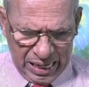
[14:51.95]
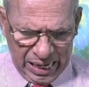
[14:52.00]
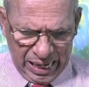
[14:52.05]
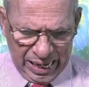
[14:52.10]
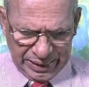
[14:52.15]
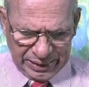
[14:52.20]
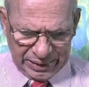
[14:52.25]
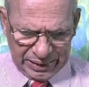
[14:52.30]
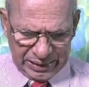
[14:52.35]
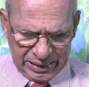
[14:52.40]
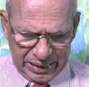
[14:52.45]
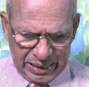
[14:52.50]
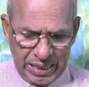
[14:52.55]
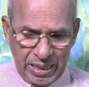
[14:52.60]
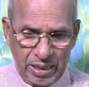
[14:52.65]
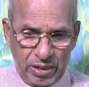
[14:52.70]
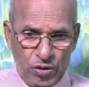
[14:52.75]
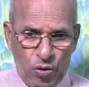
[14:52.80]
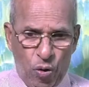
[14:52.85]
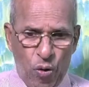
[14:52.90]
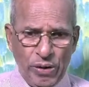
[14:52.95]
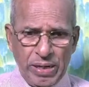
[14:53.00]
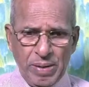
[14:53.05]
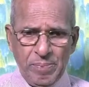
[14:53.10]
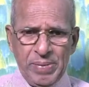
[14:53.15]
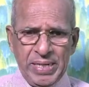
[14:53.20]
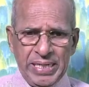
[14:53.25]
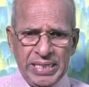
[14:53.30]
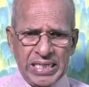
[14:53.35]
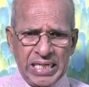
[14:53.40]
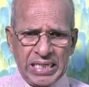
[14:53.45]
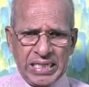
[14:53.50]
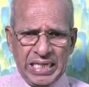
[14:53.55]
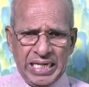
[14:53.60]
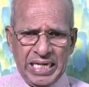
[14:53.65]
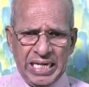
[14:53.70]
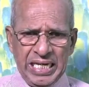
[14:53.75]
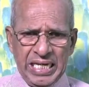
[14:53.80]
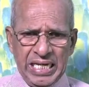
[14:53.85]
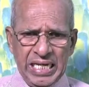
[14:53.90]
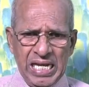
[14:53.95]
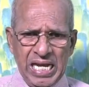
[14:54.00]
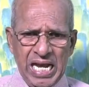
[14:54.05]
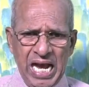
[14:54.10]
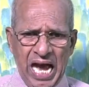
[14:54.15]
and go immediately